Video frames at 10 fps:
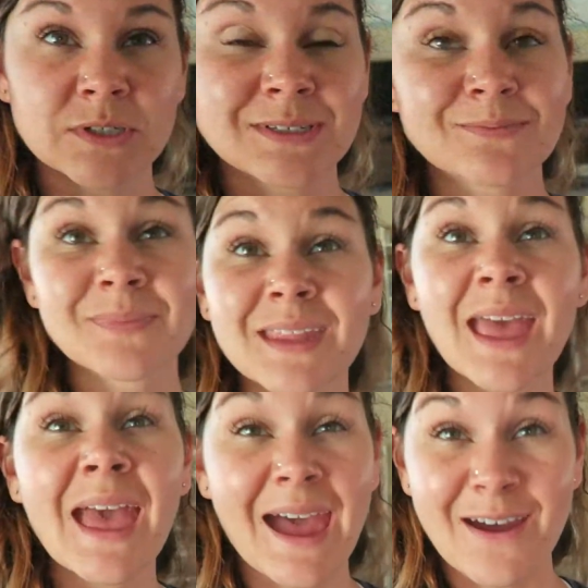
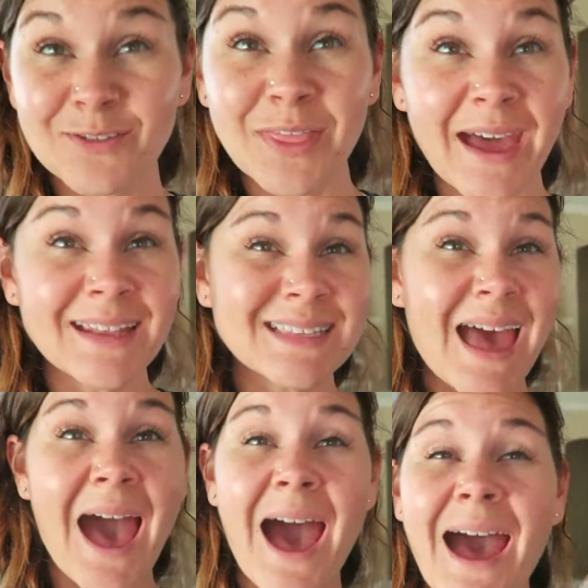After that,
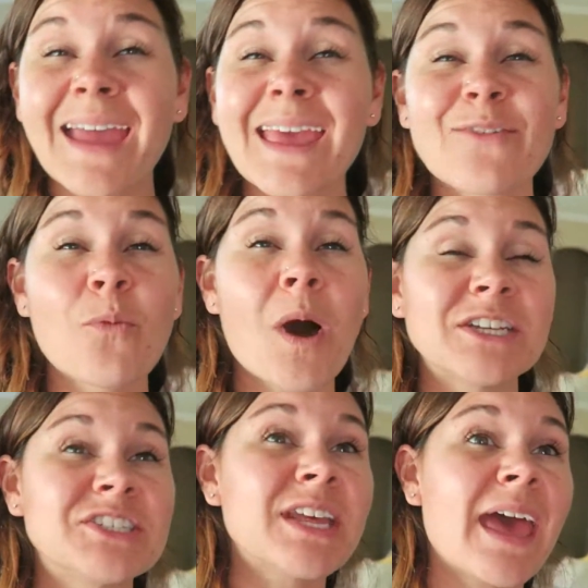I have
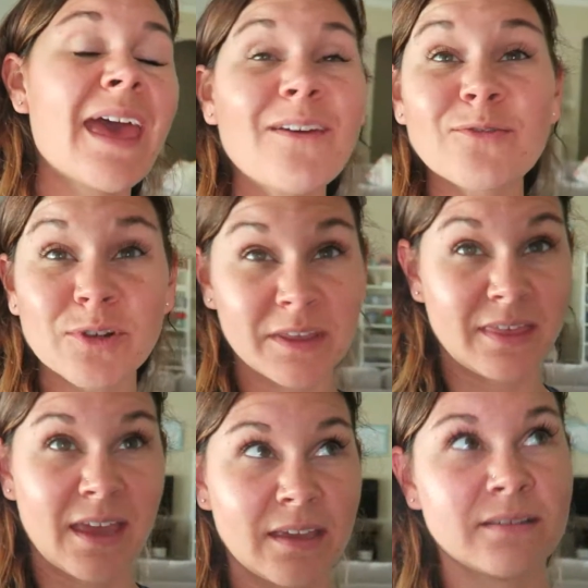washed
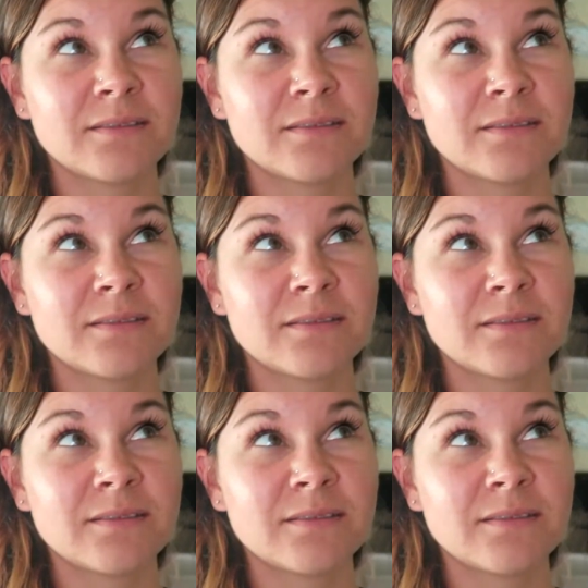everything.